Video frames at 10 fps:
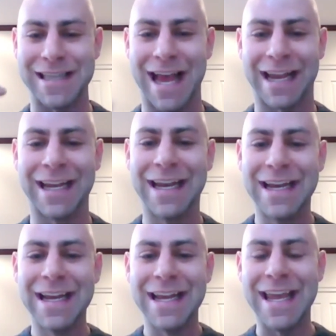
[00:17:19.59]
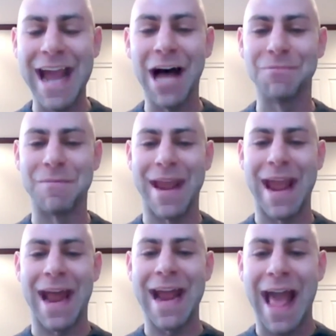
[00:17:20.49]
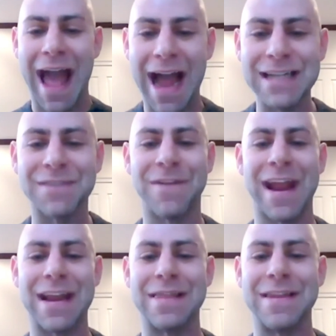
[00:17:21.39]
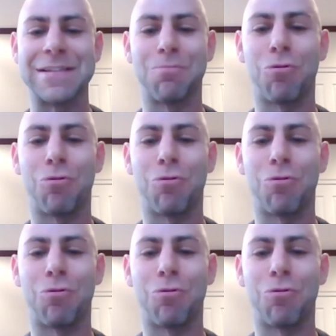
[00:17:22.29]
Like, he helped me, and I had activated this